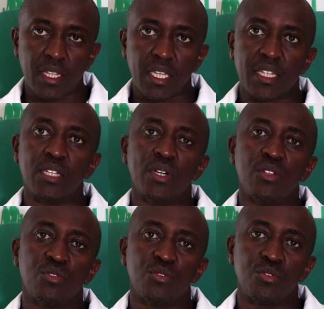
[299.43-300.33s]
Then when
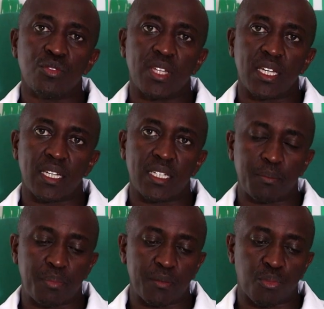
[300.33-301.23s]
you do the
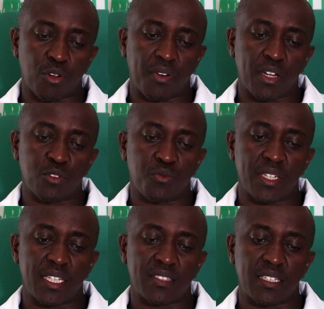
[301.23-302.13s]
lipid profile, you find
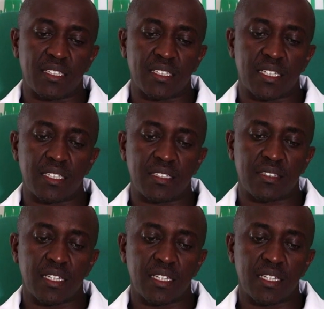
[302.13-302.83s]
there is an increase